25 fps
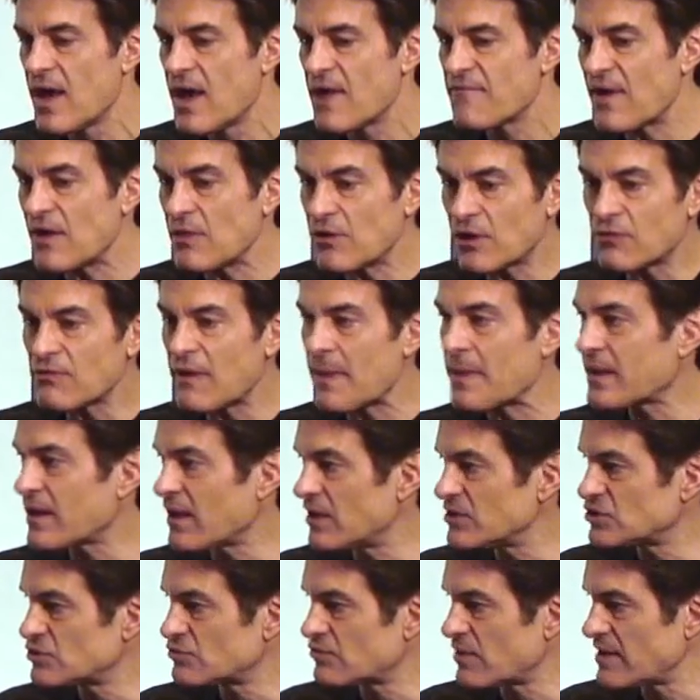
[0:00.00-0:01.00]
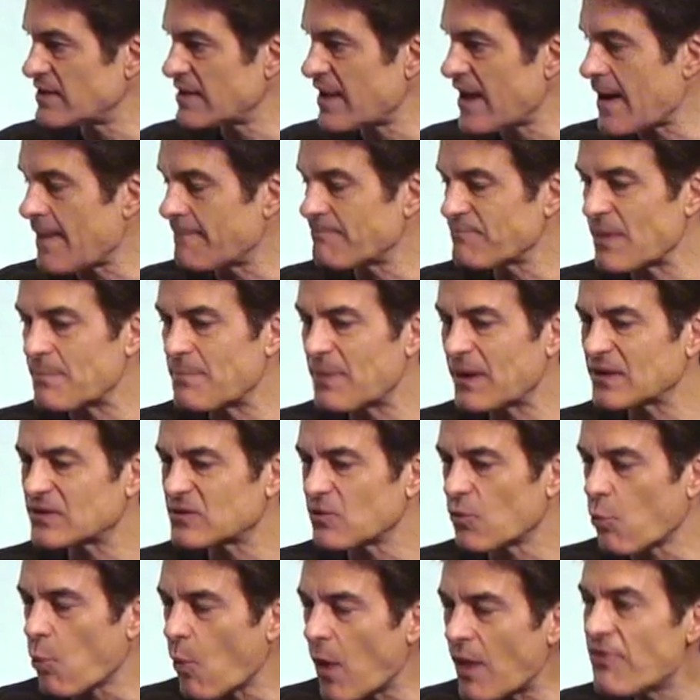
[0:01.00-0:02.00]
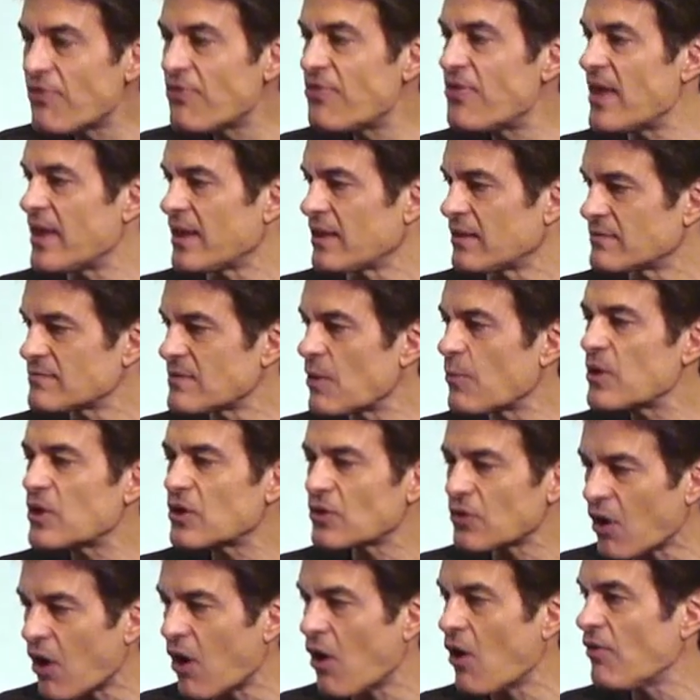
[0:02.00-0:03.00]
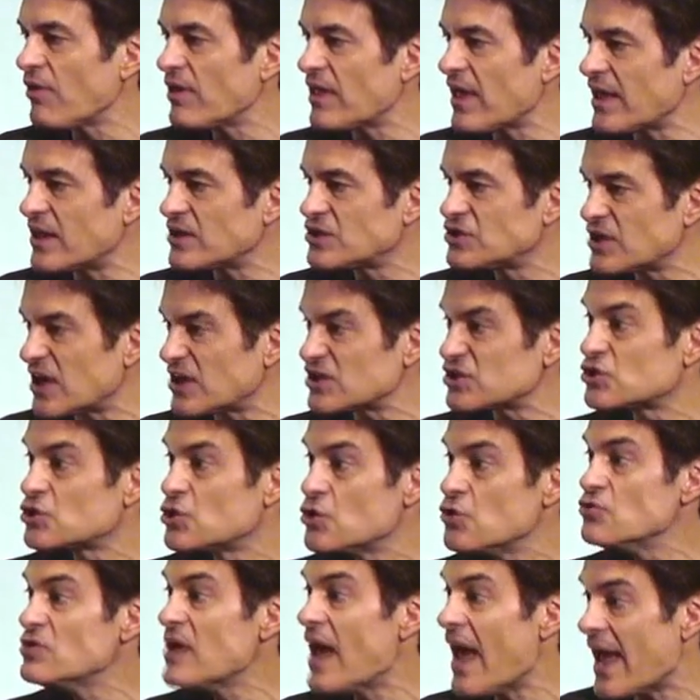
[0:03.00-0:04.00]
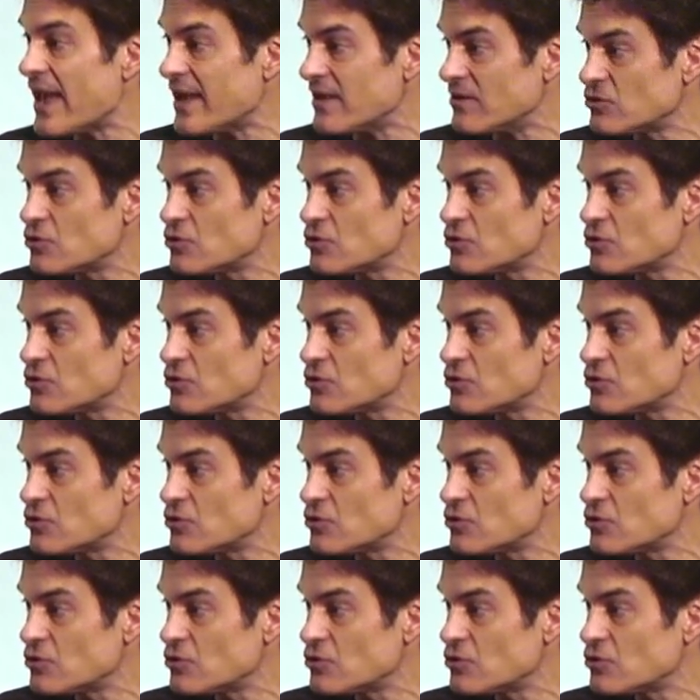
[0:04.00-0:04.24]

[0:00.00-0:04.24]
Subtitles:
if I look around the country right now and pick at the one thing that we could all adjust today,